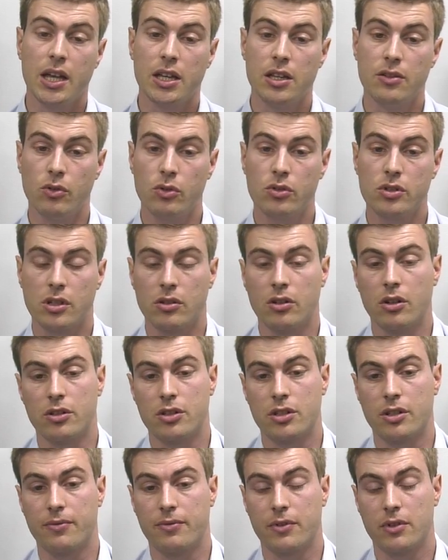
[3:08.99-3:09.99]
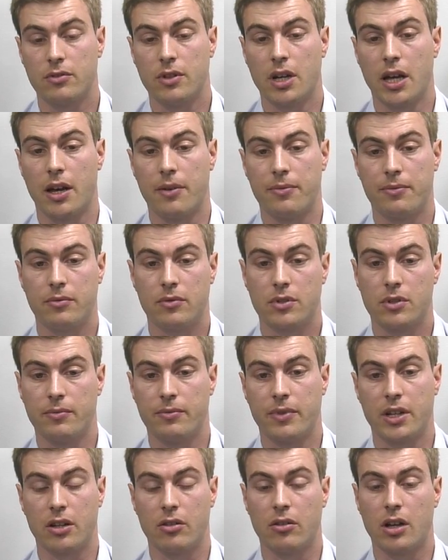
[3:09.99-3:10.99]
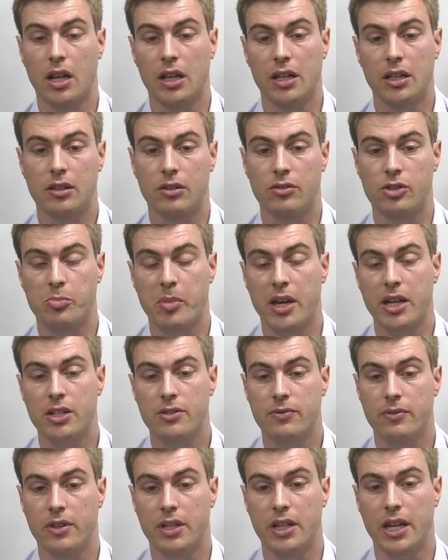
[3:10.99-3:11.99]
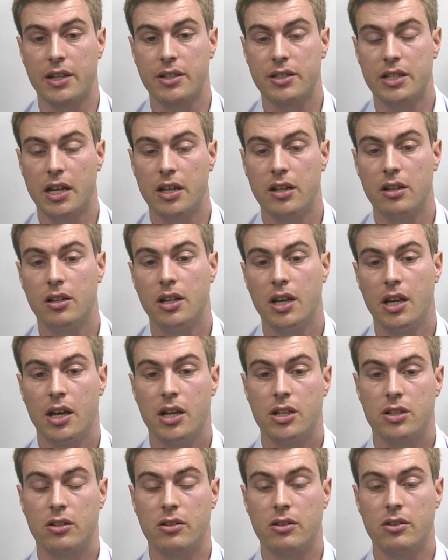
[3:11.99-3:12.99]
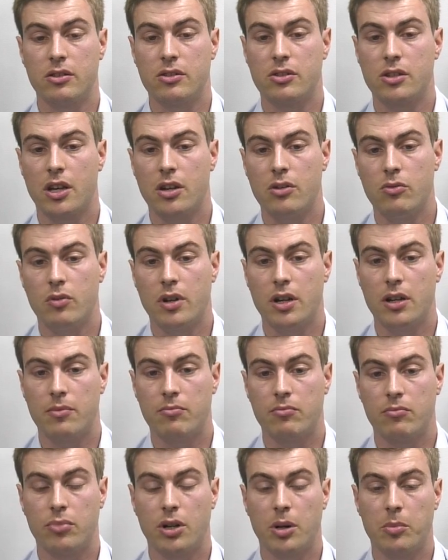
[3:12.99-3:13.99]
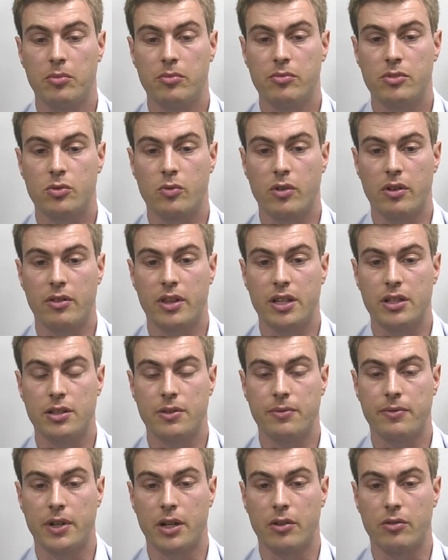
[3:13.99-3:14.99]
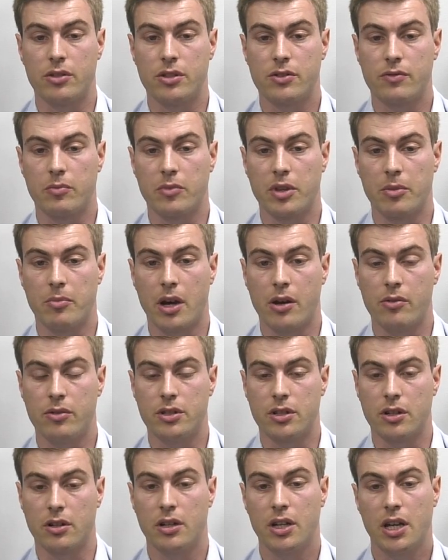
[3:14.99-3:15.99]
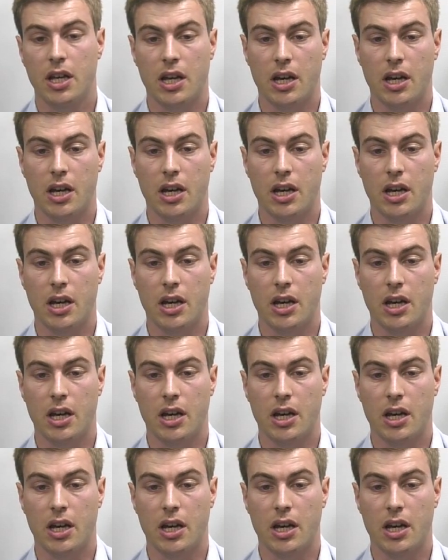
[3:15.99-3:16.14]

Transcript: You've also got to configure a little space for the antenna so that there's no problems with interference from the motor,